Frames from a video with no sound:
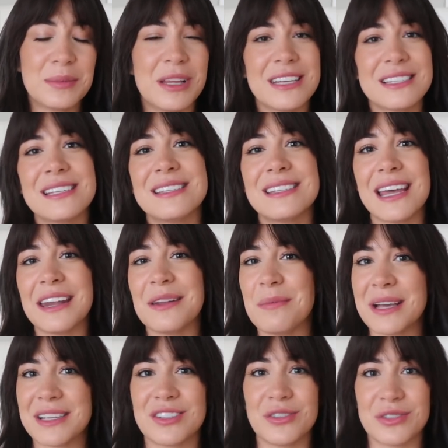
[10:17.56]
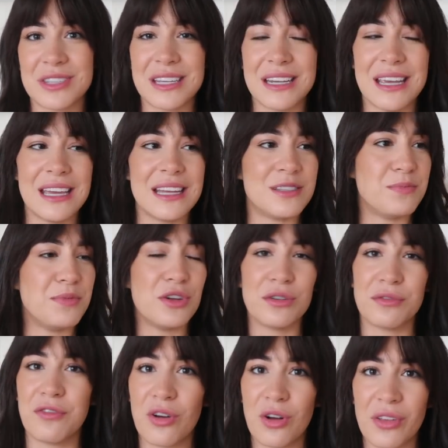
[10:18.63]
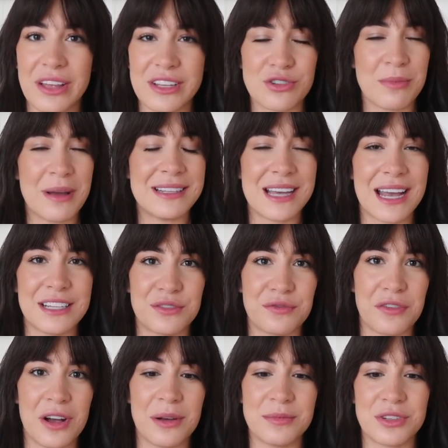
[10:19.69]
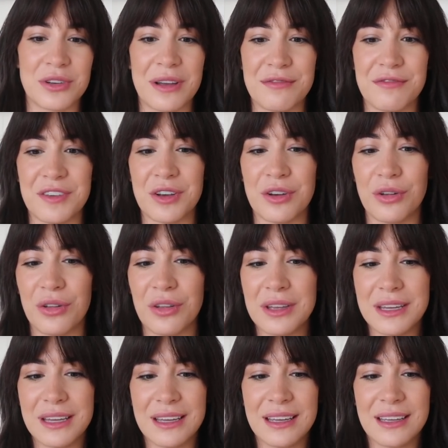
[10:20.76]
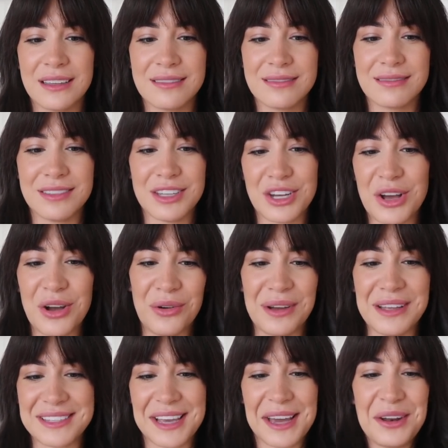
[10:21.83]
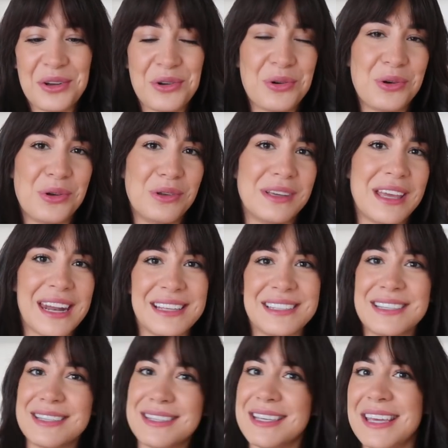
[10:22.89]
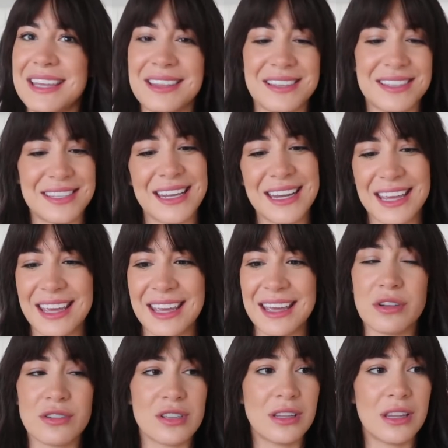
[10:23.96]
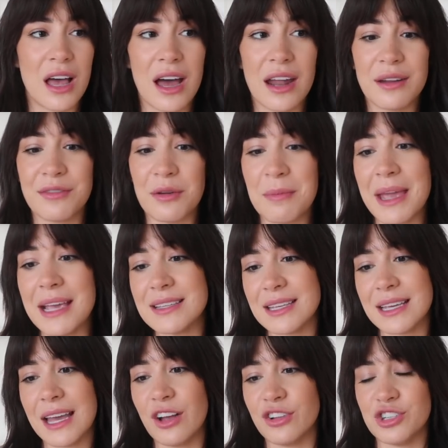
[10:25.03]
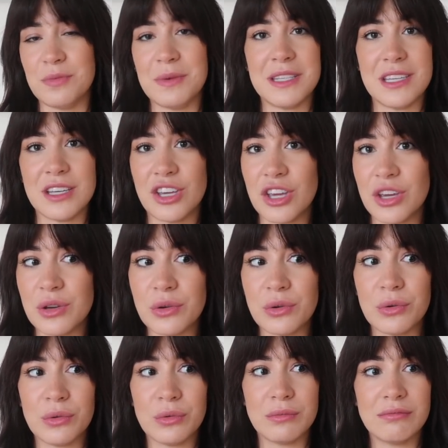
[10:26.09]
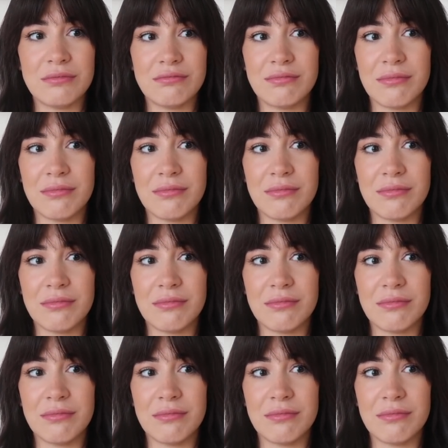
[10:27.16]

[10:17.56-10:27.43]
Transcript: Plus it's set in Mexico City, it's beautiful, that's where my dad's from, so I feel, you know, it's kind of cool getting to see the city. There's a lot of amazing LGBTQ